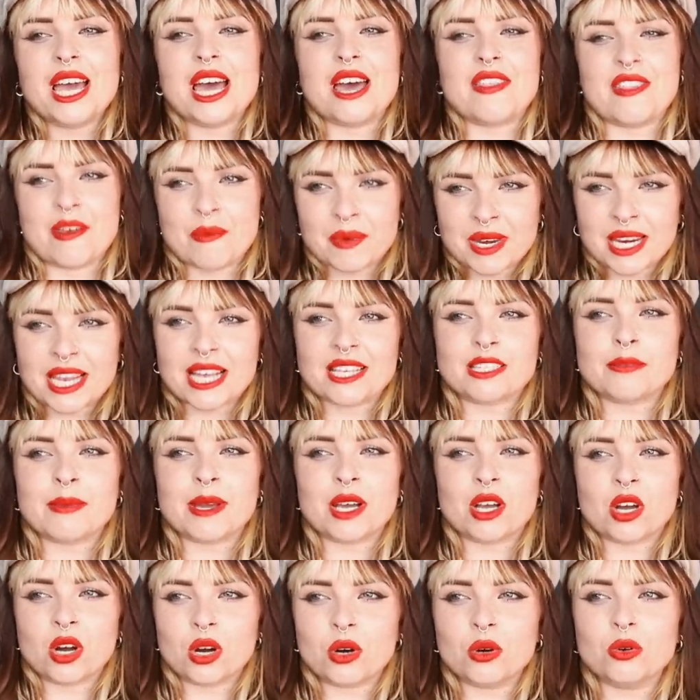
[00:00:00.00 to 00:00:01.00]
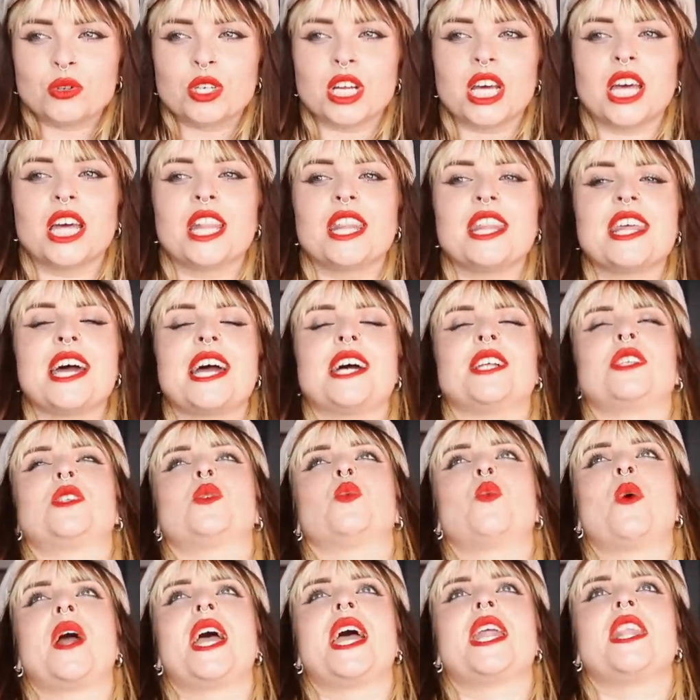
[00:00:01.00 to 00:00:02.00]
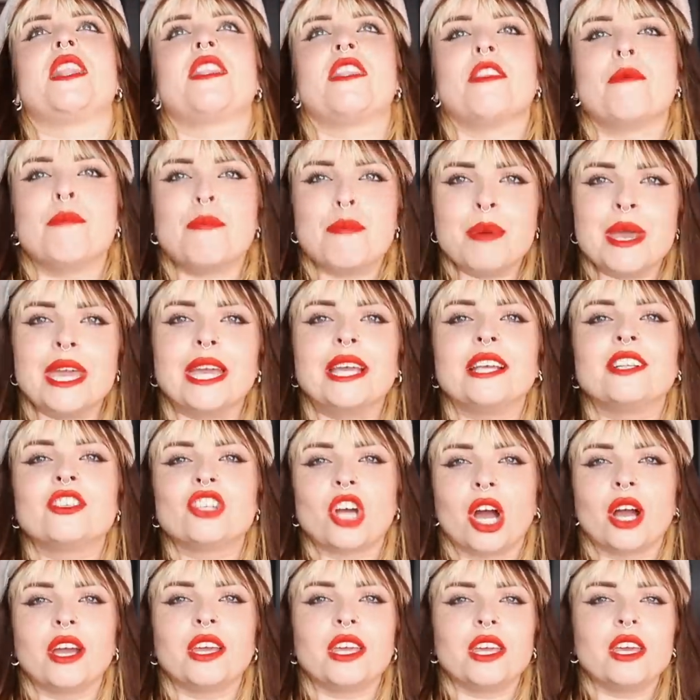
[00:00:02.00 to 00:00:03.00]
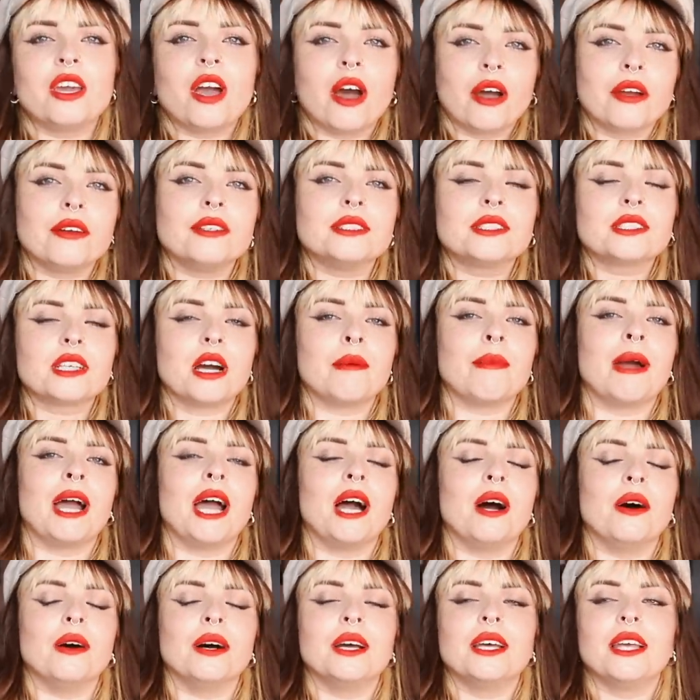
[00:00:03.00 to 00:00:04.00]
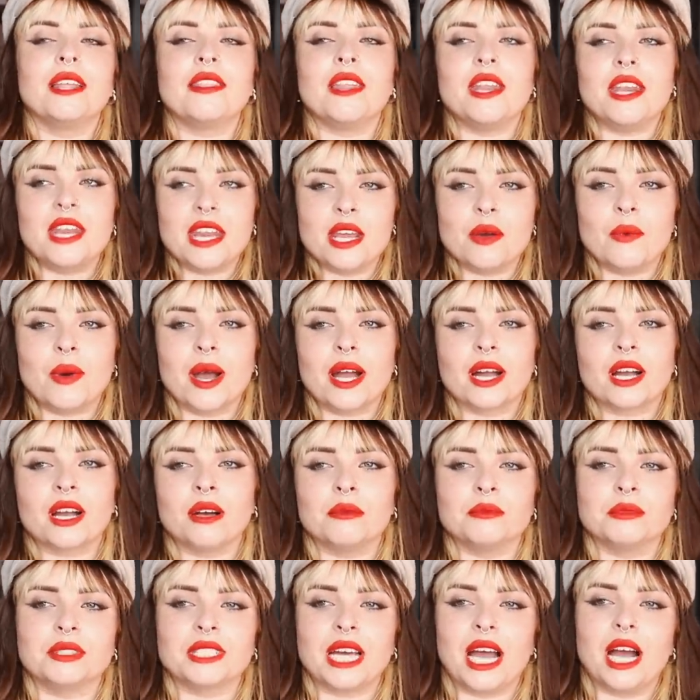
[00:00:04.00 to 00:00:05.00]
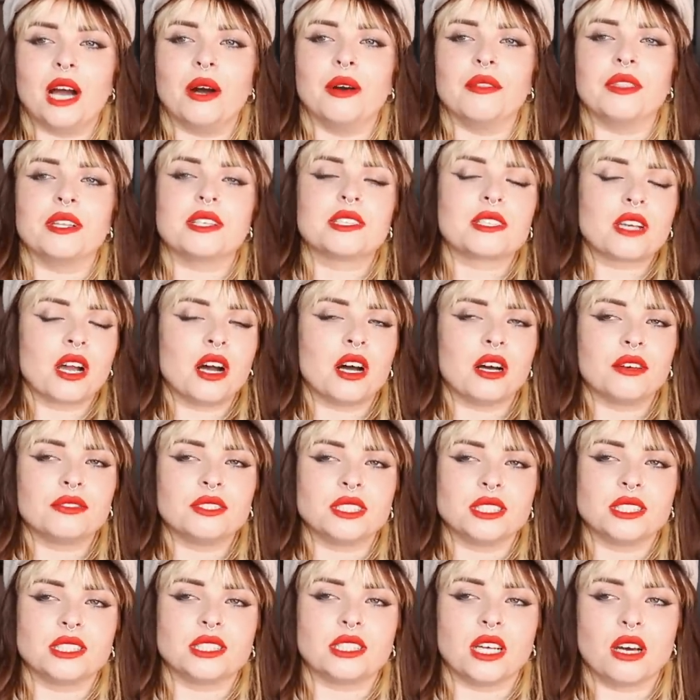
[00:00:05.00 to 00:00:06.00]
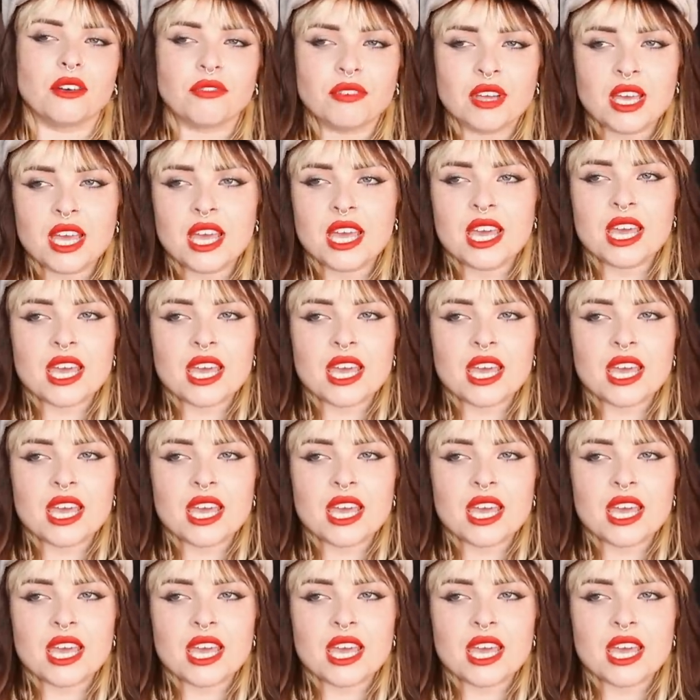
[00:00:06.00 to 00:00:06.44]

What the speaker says: And then when it gets a bit colder, that's when the big chunky coats come out and the knitwear comes out and the scarves and stuff.